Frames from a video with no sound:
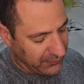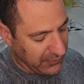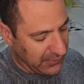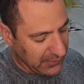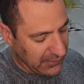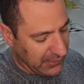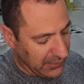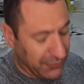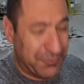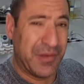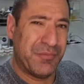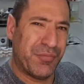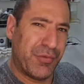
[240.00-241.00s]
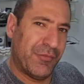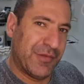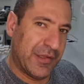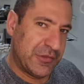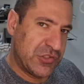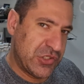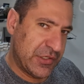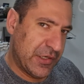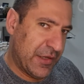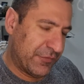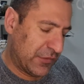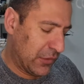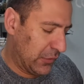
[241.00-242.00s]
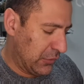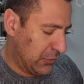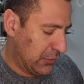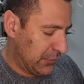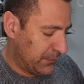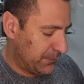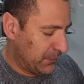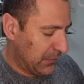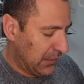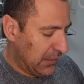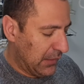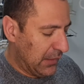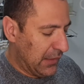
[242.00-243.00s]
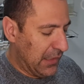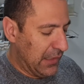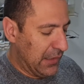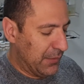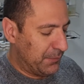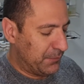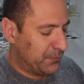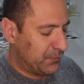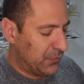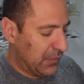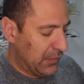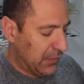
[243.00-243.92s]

that uh, I've been privileged enough to learn, um,